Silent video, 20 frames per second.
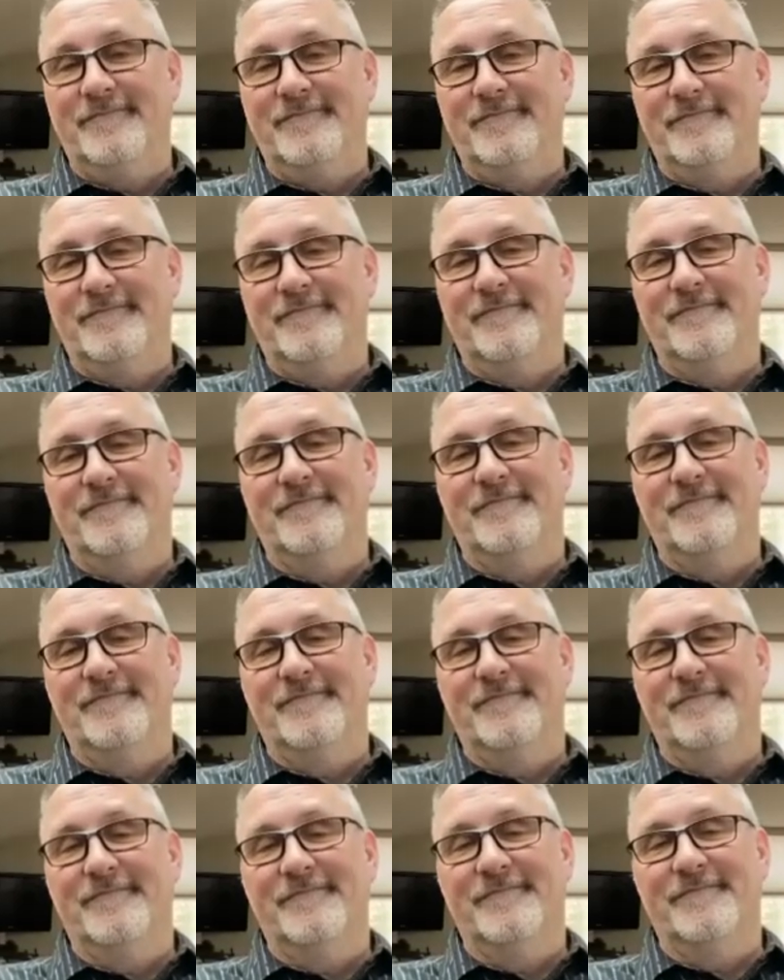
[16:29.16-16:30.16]

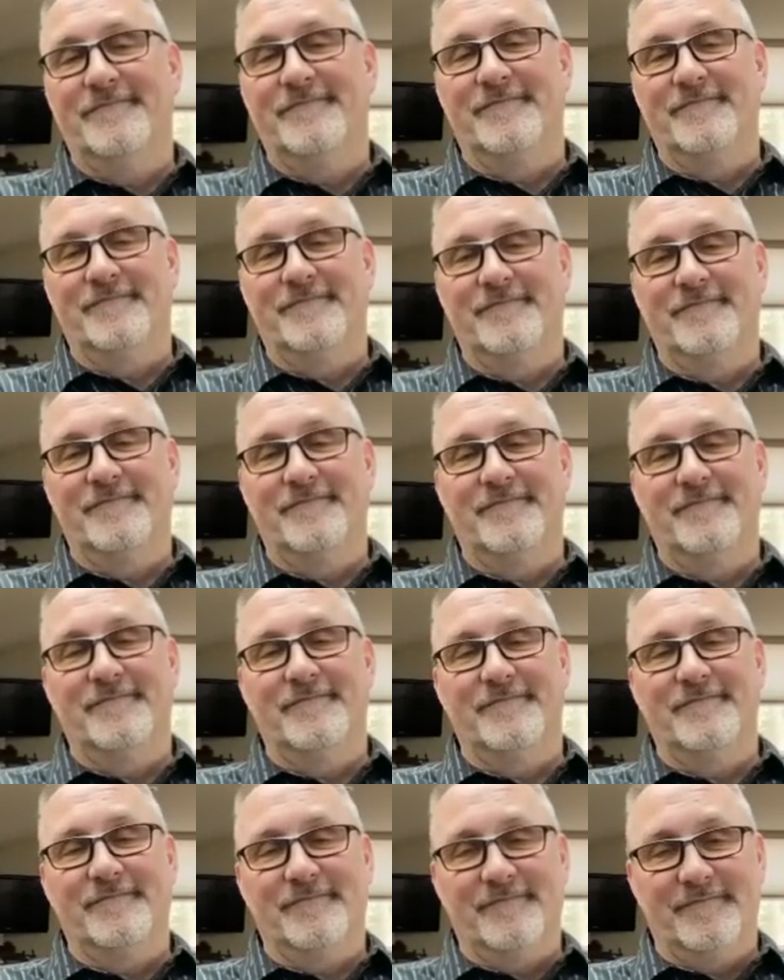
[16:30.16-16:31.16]

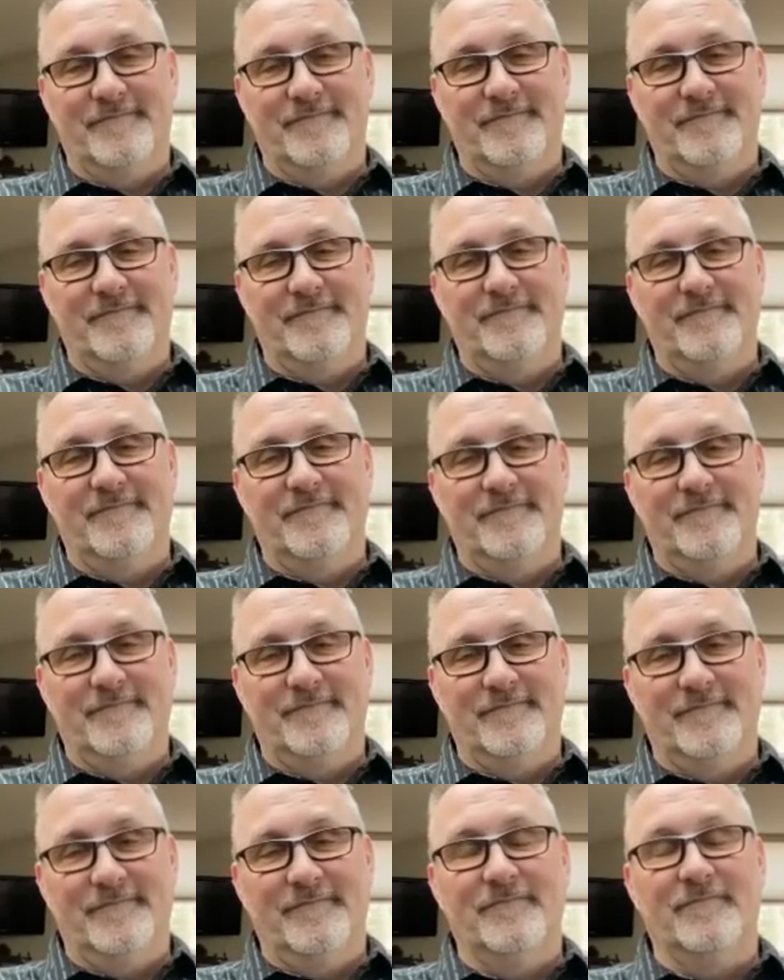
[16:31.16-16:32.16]

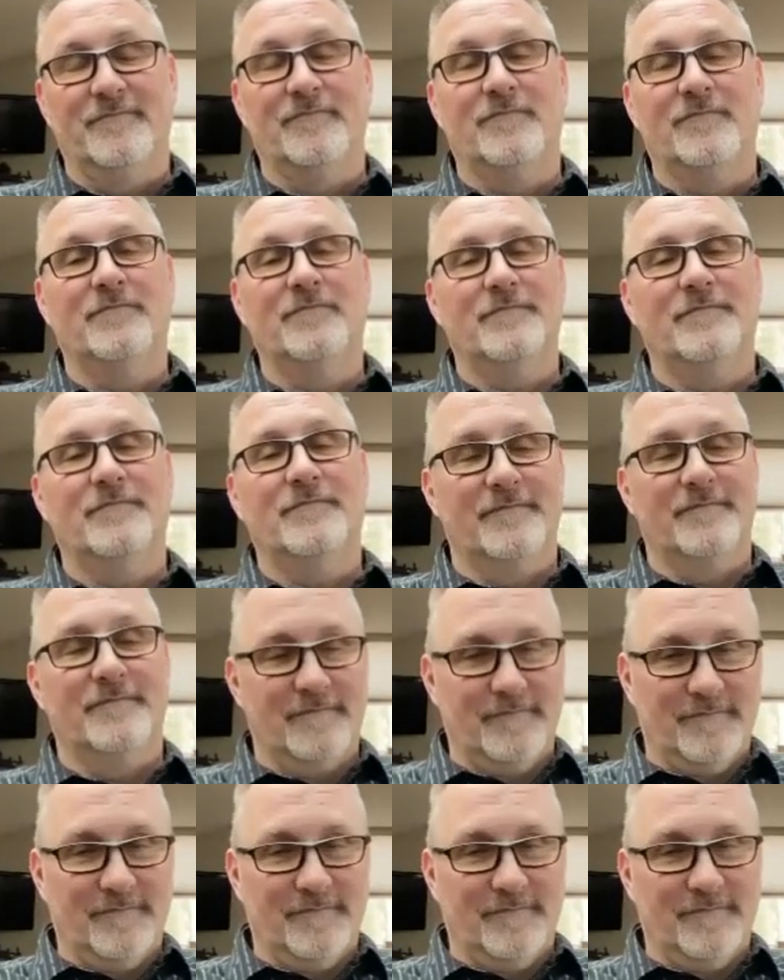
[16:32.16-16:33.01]
[no speech]